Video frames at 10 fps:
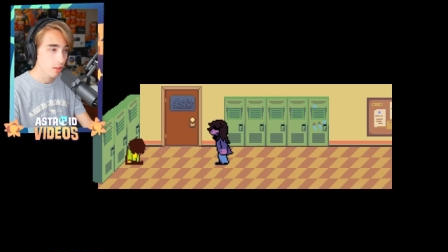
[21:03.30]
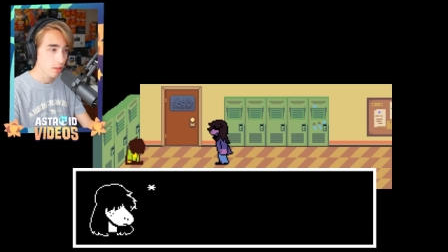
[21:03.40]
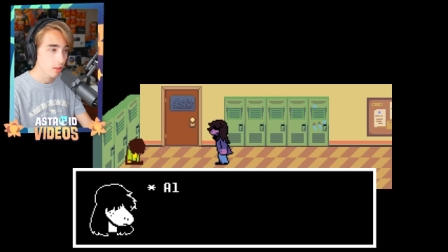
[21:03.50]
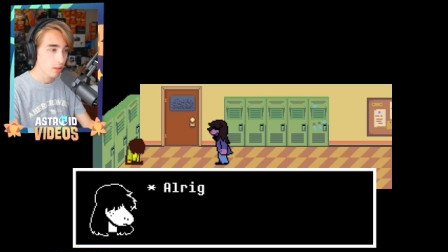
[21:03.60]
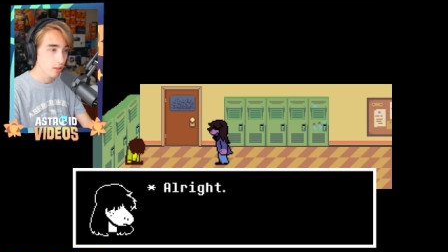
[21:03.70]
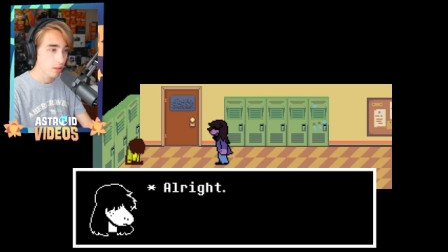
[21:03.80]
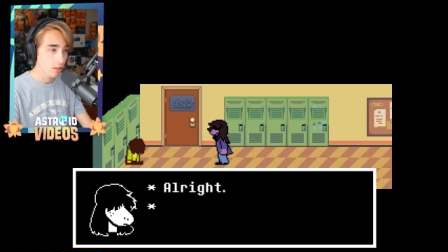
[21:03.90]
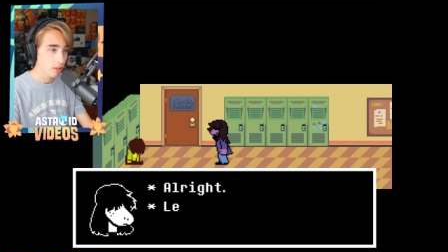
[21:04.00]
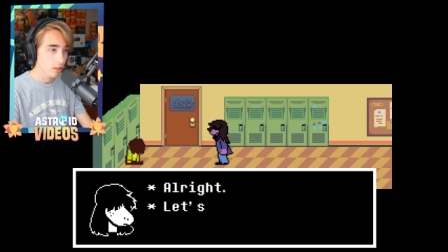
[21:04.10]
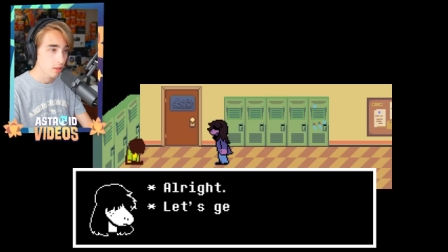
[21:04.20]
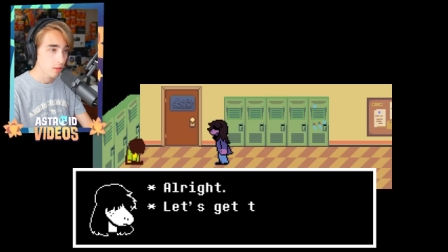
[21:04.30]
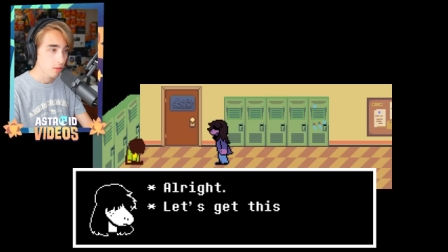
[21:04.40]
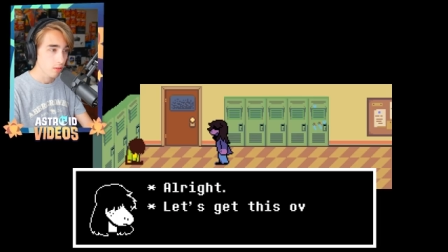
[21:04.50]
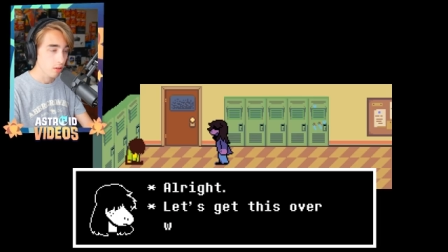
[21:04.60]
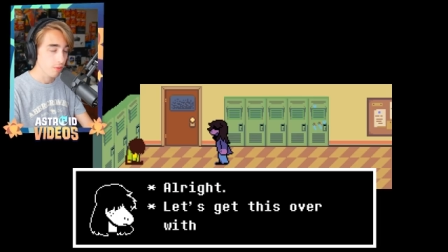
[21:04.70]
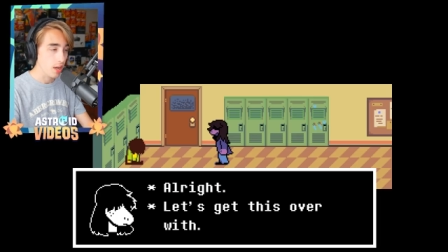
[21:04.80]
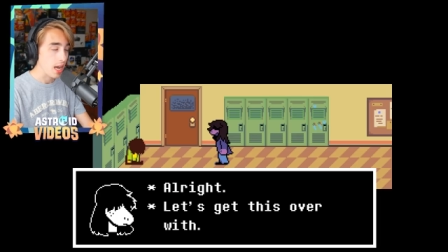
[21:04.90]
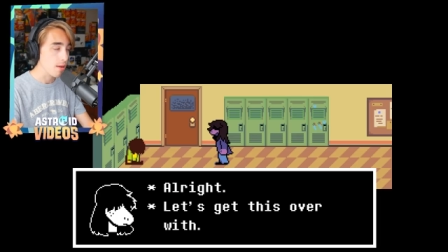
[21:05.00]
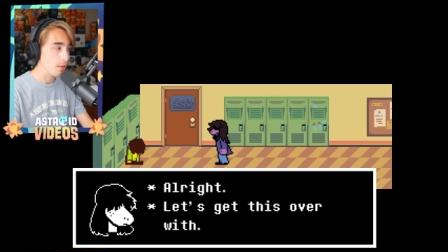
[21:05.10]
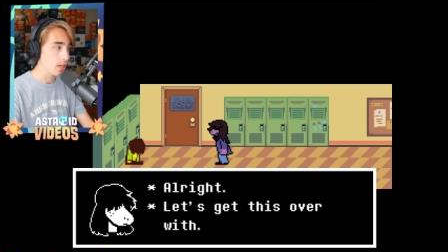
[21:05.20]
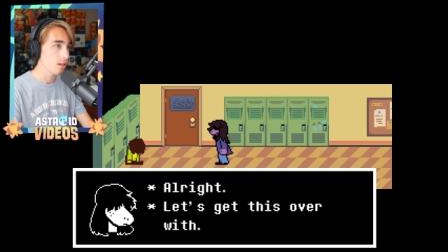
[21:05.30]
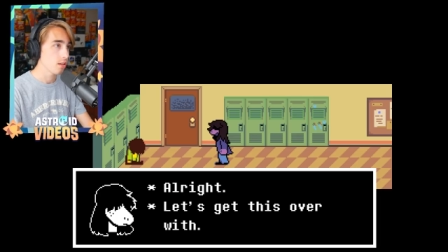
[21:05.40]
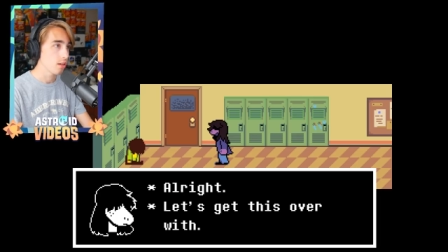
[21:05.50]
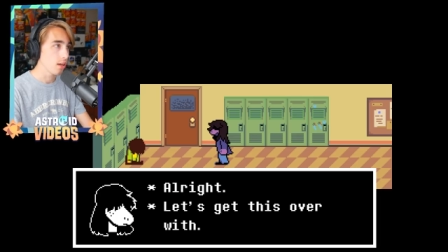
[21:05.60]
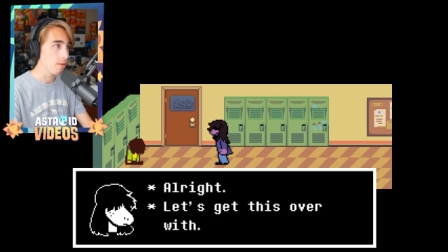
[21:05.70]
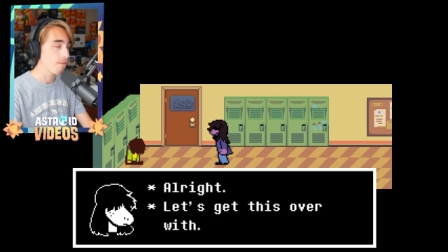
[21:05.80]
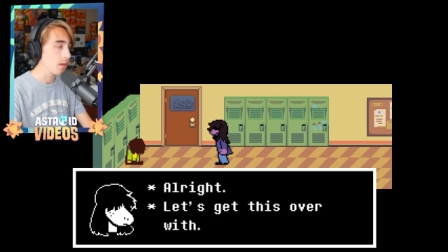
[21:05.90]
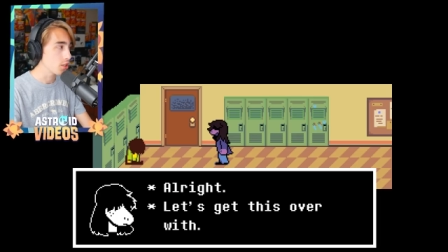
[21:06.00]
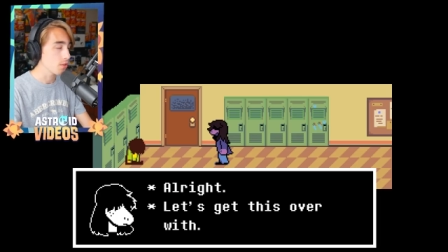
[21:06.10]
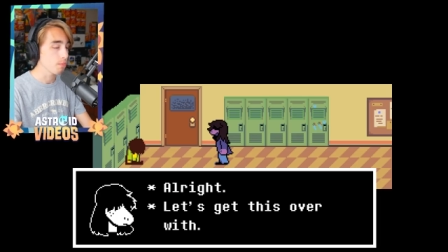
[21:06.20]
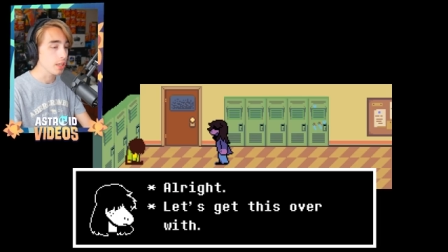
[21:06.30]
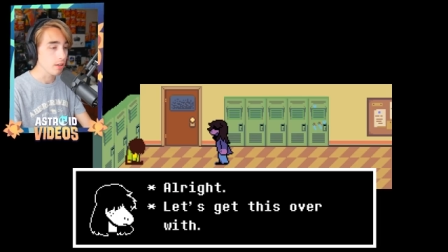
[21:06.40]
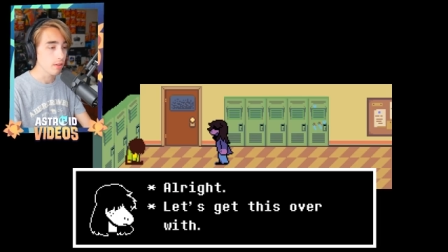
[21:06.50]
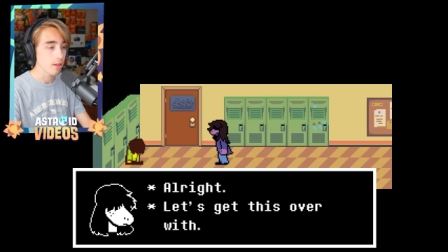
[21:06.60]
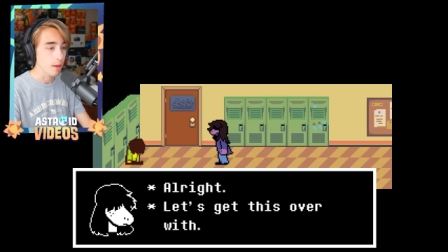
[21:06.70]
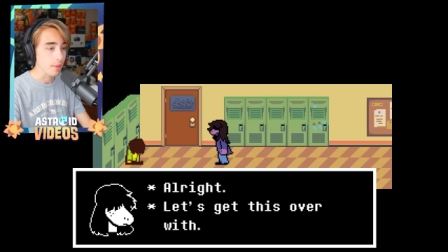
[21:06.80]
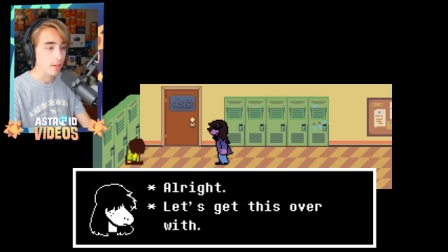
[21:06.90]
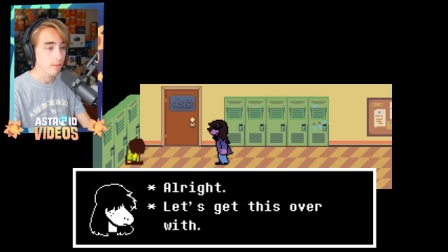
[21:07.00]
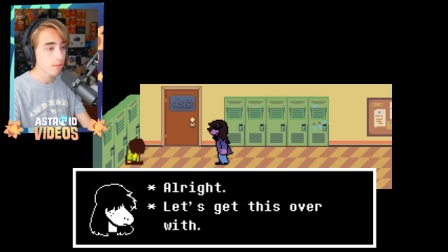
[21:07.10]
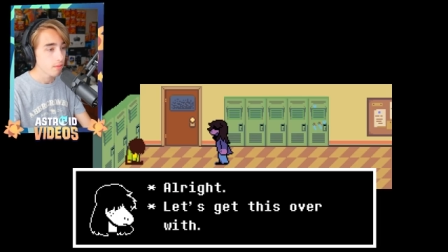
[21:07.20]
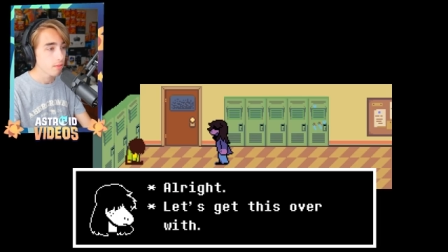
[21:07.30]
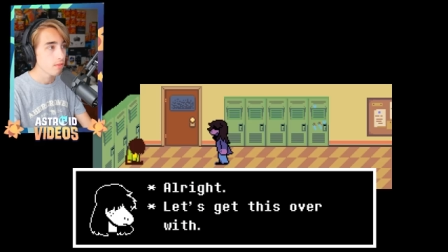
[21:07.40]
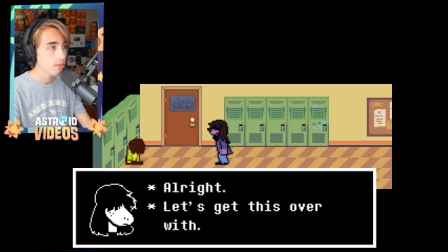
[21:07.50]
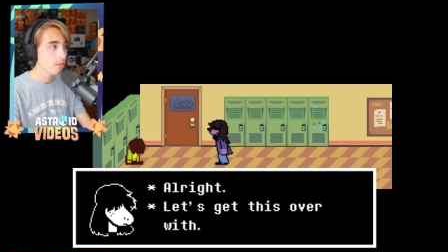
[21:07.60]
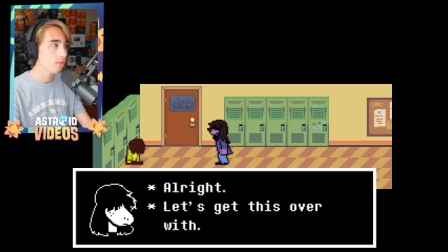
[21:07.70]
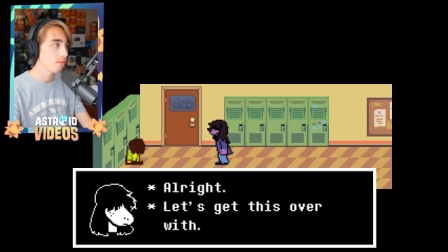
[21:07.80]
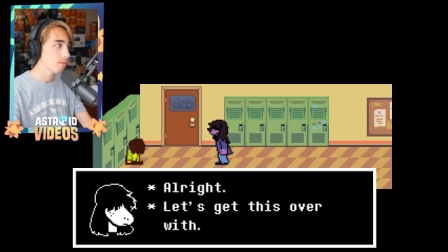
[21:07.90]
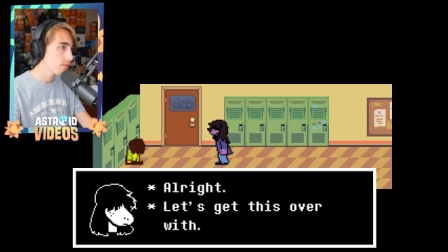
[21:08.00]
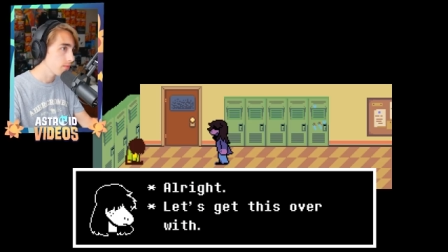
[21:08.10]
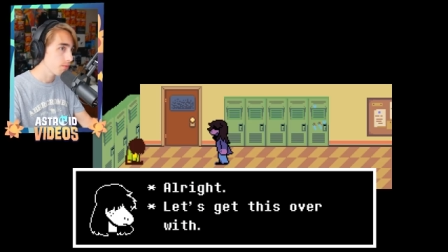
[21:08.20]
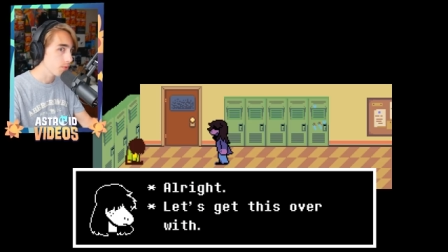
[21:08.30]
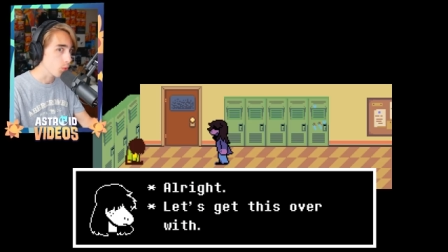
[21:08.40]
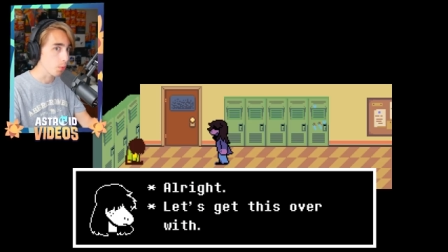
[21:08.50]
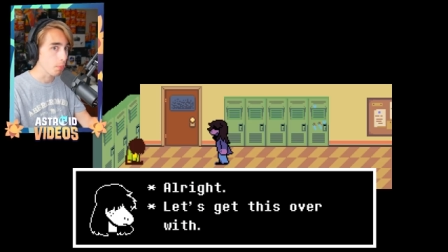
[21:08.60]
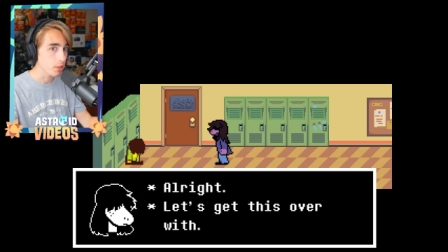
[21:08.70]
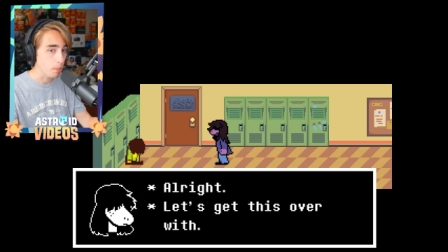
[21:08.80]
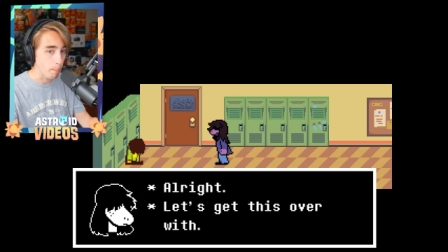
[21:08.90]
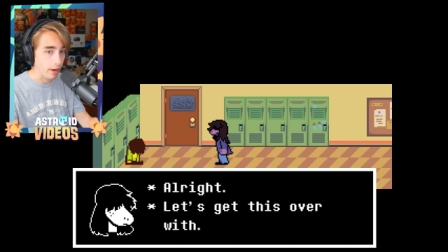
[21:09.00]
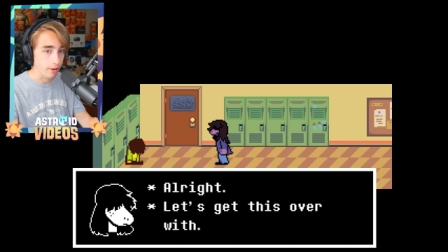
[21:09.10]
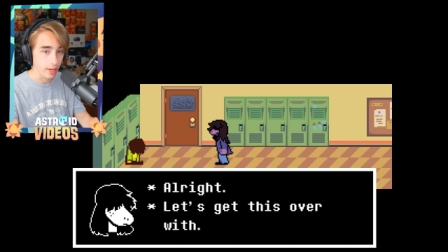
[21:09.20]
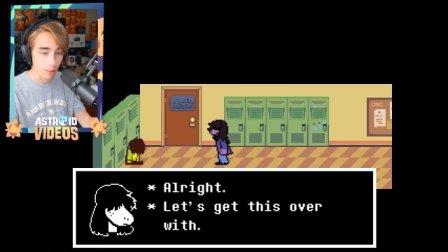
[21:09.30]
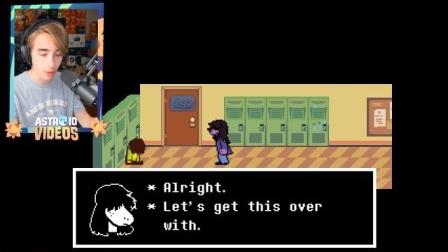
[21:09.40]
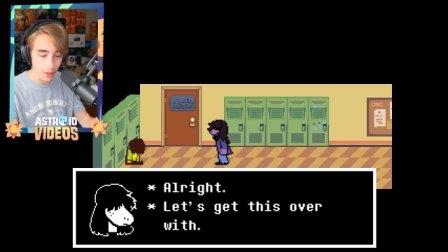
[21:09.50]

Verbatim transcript: Well, if you ate me, and you finish your meal, I mean, wouldn't be much to bury now, would